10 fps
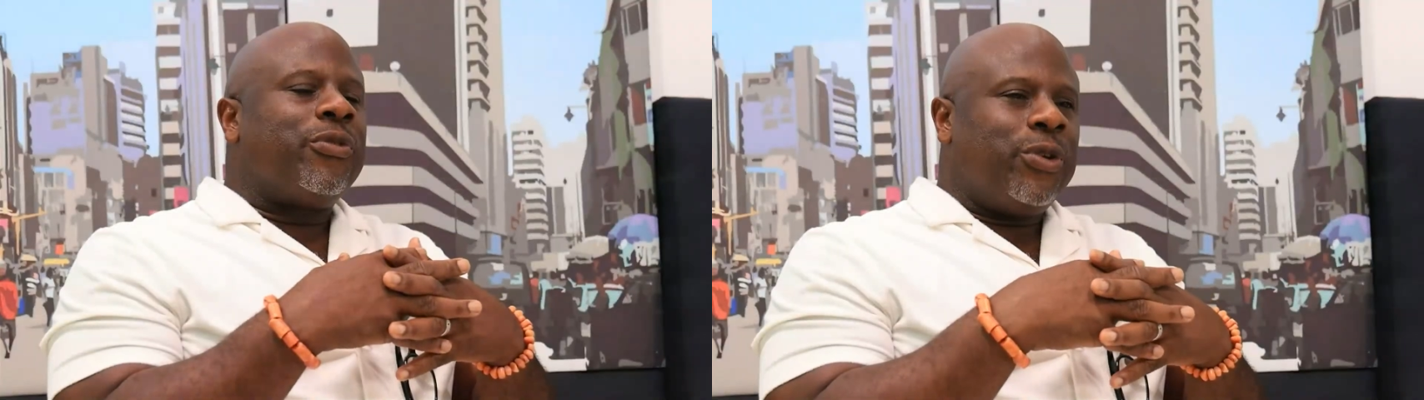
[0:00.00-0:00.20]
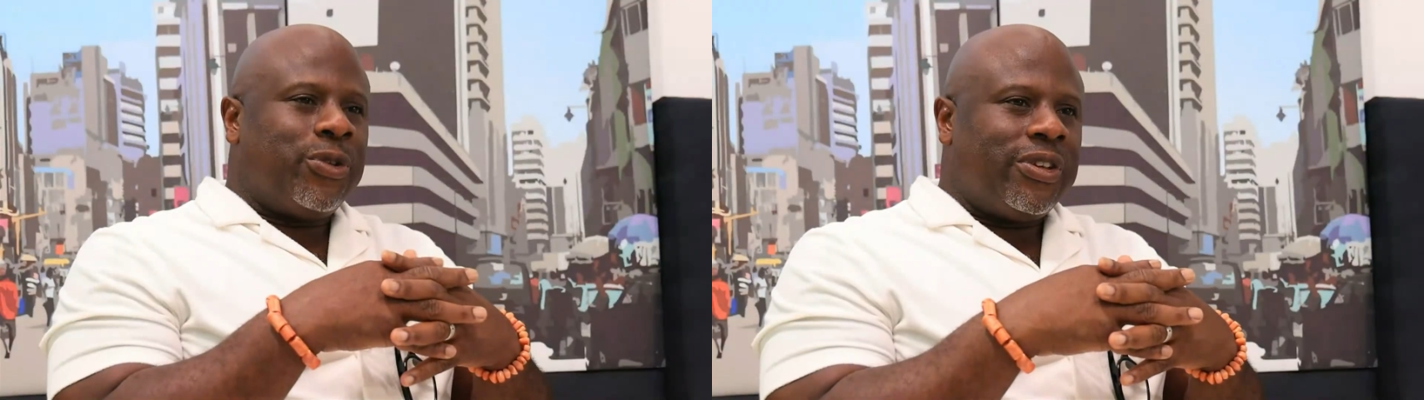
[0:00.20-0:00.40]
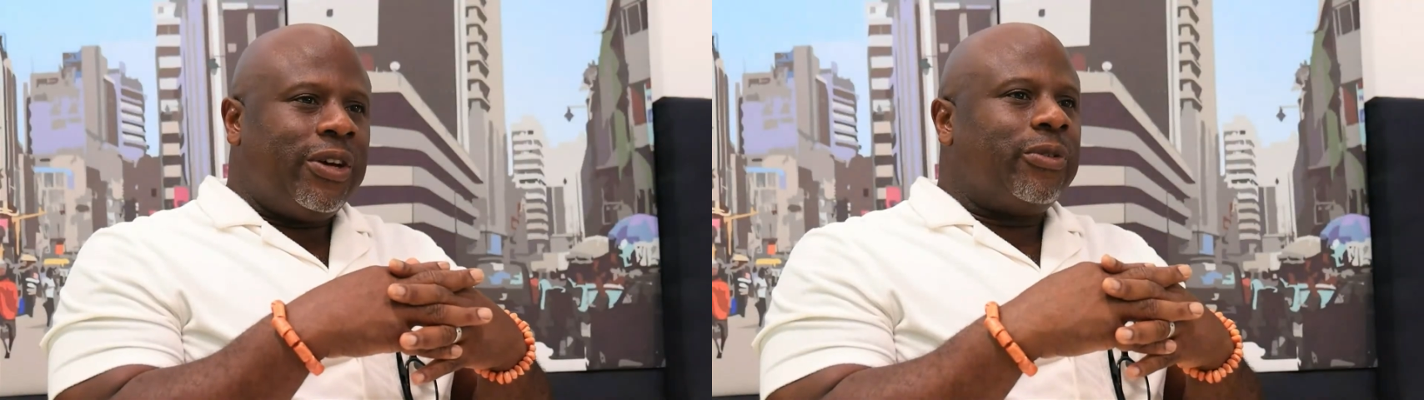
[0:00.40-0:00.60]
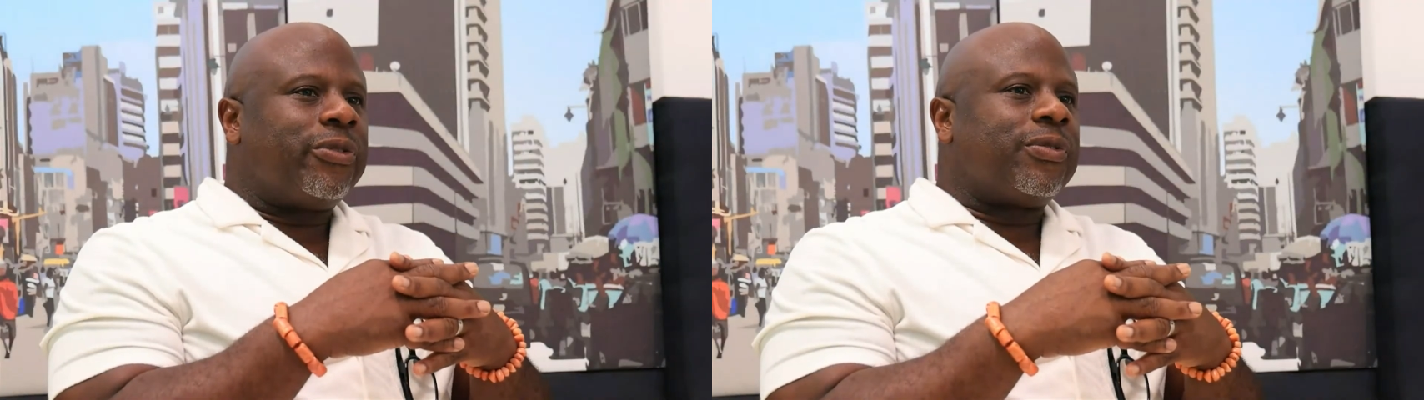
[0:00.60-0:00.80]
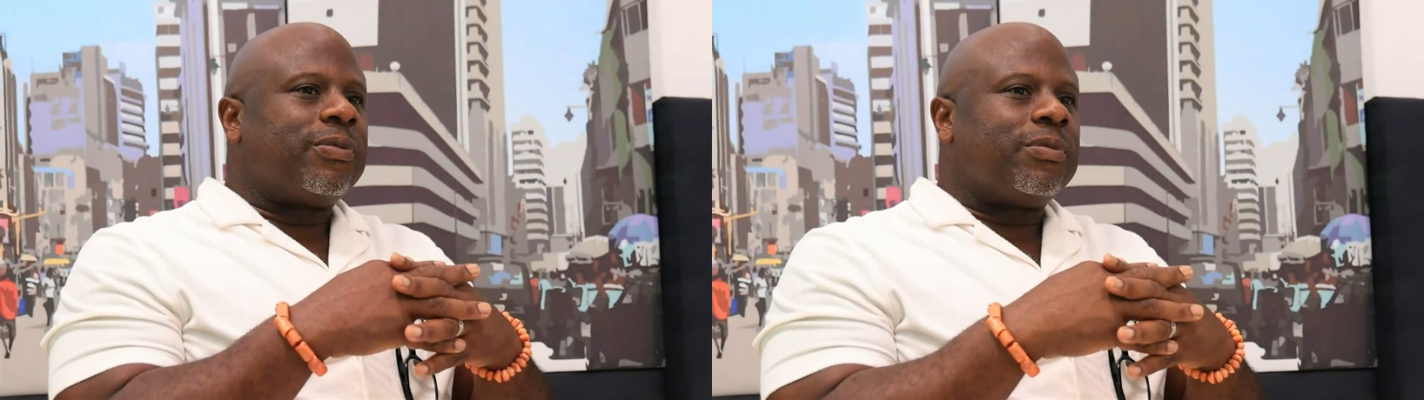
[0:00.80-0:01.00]
of
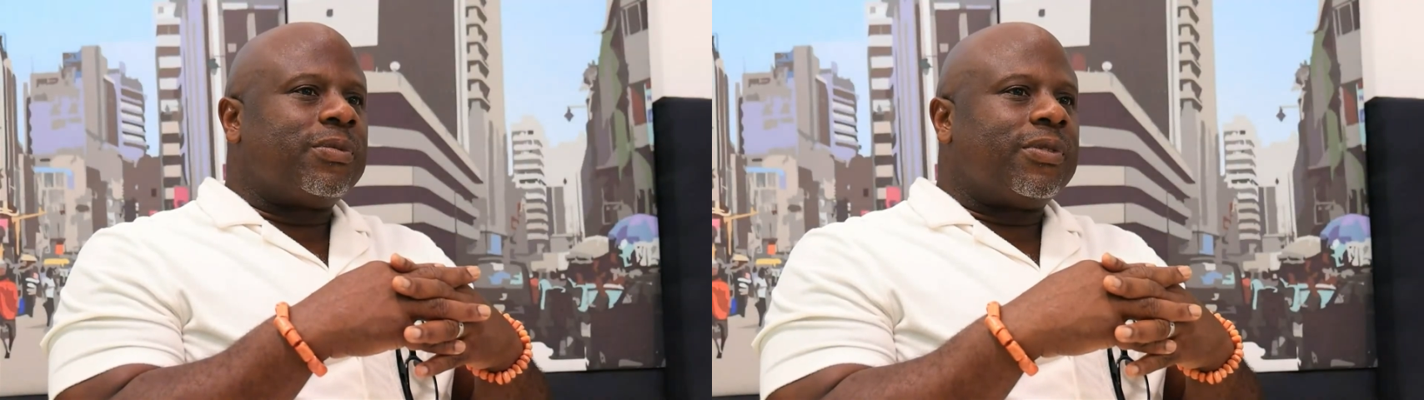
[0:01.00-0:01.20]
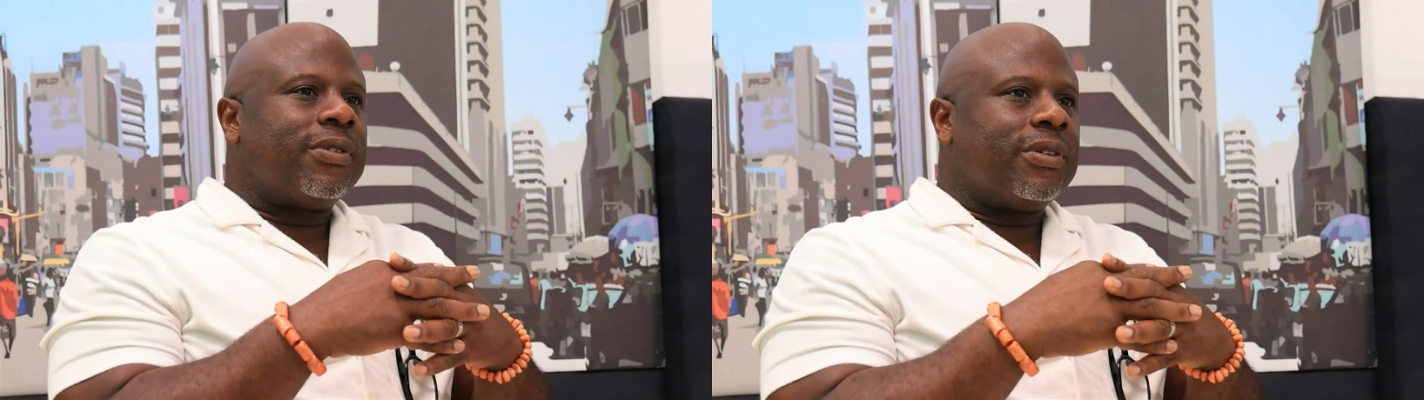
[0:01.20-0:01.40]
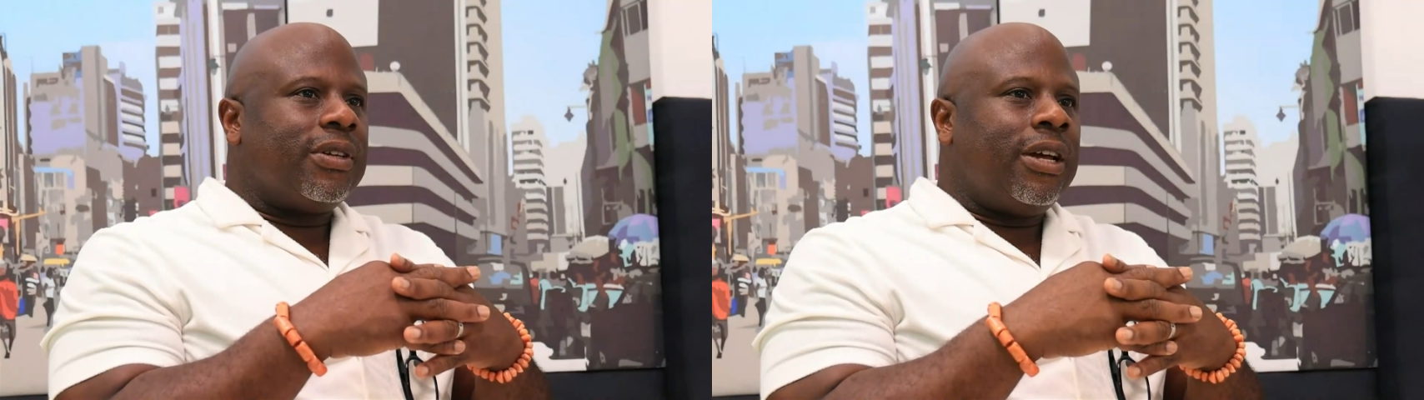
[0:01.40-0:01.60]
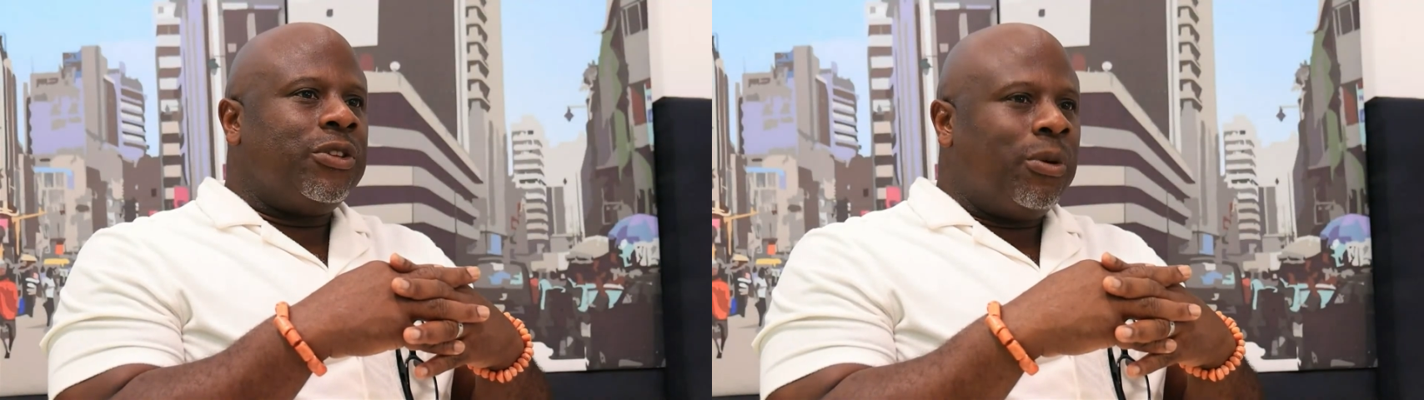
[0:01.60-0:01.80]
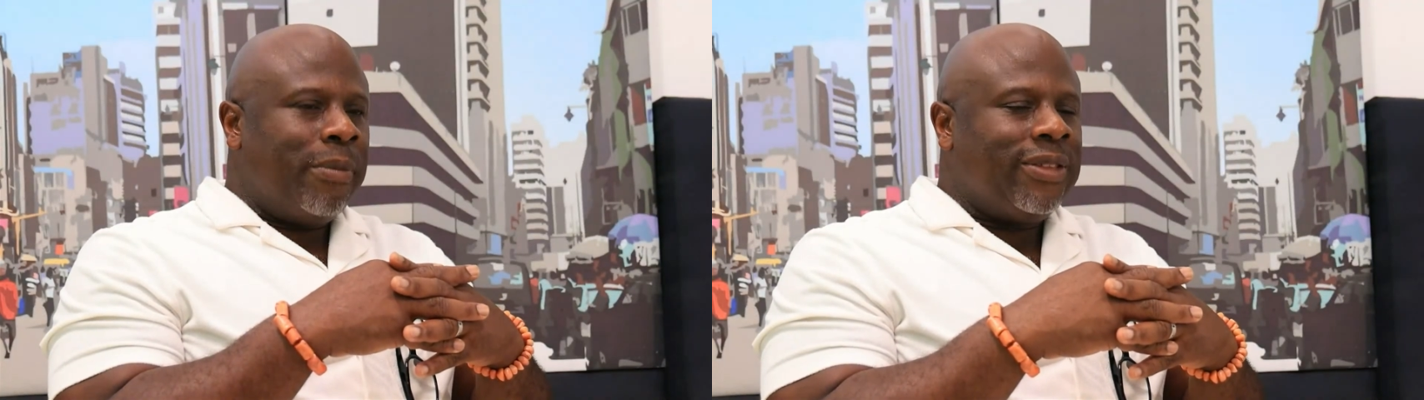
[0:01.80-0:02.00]
yourself and your